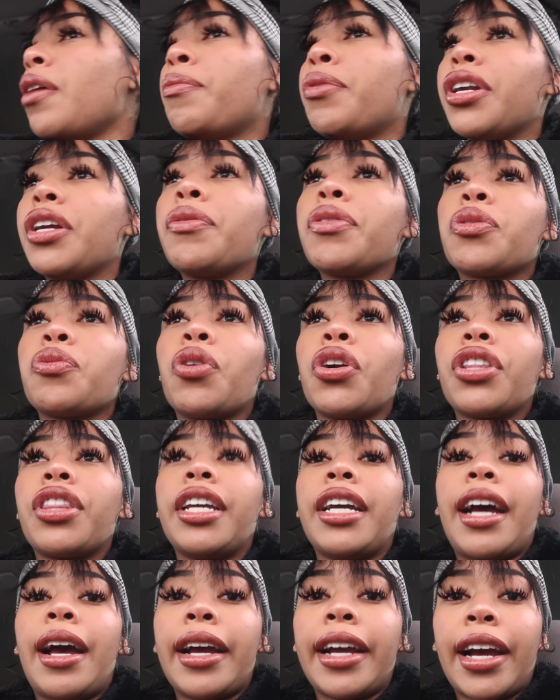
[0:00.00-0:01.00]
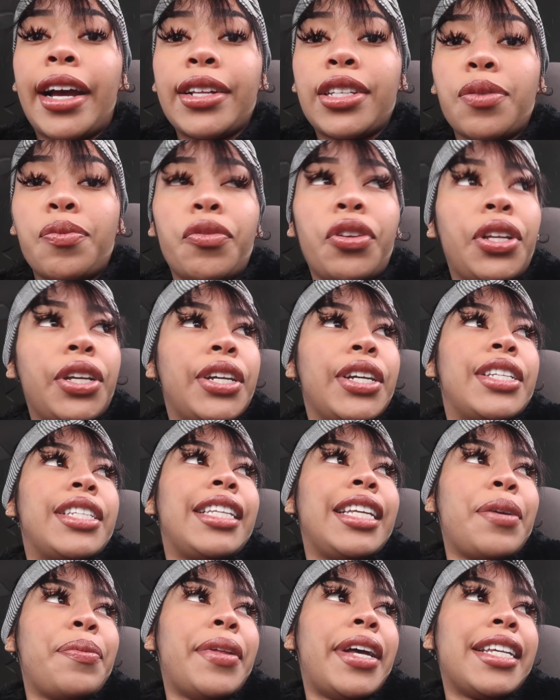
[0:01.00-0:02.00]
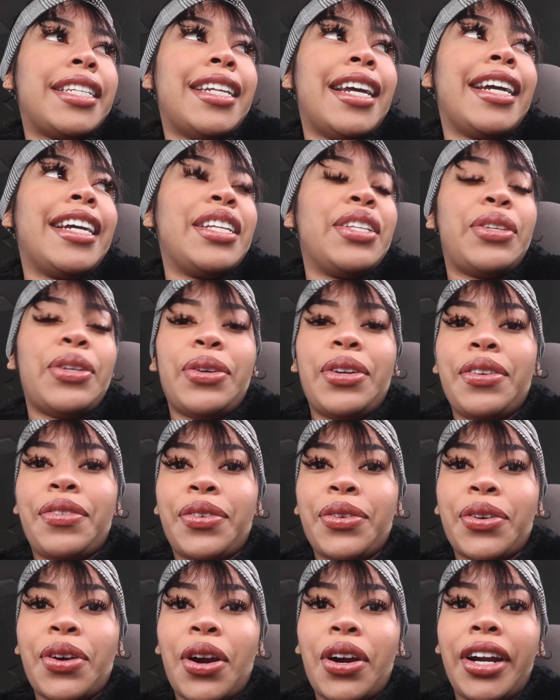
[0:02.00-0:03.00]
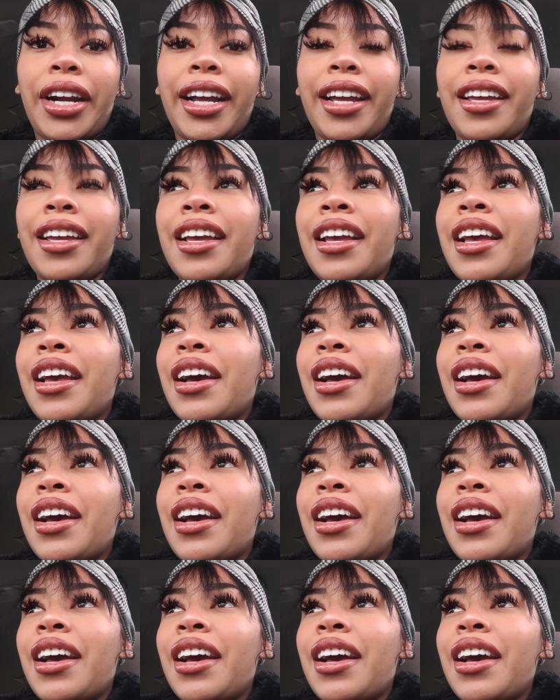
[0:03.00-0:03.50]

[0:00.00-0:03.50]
but it was worth it. I got some really good sleep last night and so did Ferrari.